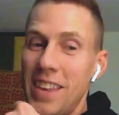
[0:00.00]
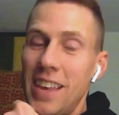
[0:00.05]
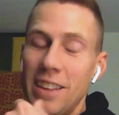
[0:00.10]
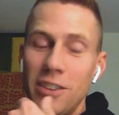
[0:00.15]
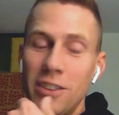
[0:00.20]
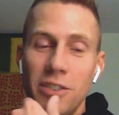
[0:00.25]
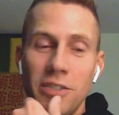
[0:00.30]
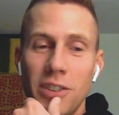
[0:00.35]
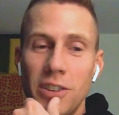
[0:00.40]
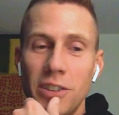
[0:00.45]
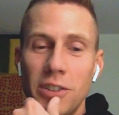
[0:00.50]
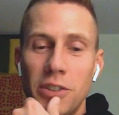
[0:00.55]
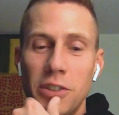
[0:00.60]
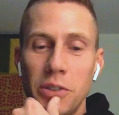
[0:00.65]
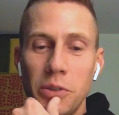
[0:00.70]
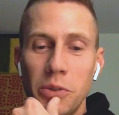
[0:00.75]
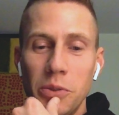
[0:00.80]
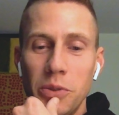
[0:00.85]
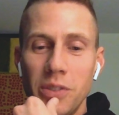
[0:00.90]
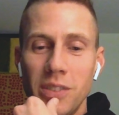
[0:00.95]
Yeah, they're
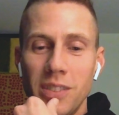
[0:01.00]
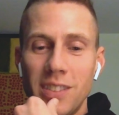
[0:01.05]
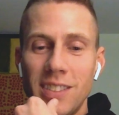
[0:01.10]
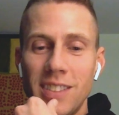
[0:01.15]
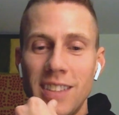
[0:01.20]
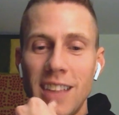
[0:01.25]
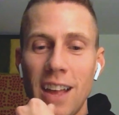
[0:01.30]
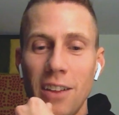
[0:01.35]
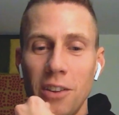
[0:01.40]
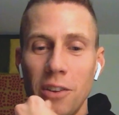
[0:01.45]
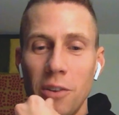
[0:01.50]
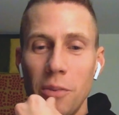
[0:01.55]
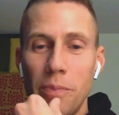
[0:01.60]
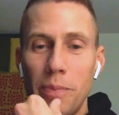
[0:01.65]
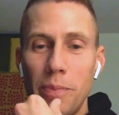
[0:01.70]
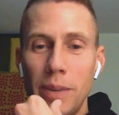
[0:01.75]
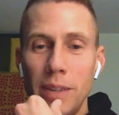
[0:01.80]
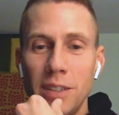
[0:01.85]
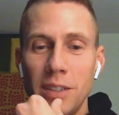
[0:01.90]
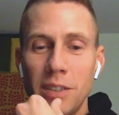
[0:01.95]
two stellar
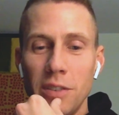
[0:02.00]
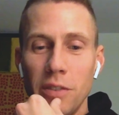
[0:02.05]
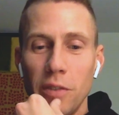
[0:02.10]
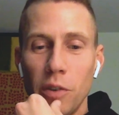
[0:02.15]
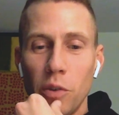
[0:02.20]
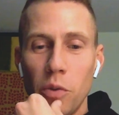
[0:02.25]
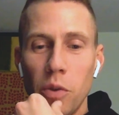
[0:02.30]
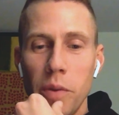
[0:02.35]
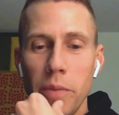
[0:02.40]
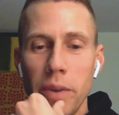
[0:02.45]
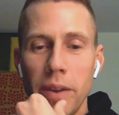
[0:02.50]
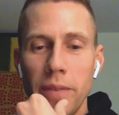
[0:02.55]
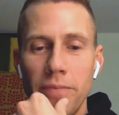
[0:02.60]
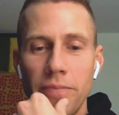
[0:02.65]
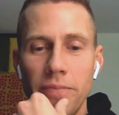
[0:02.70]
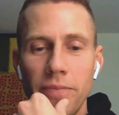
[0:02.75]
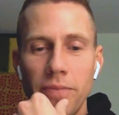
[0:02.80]
pieces of equipment.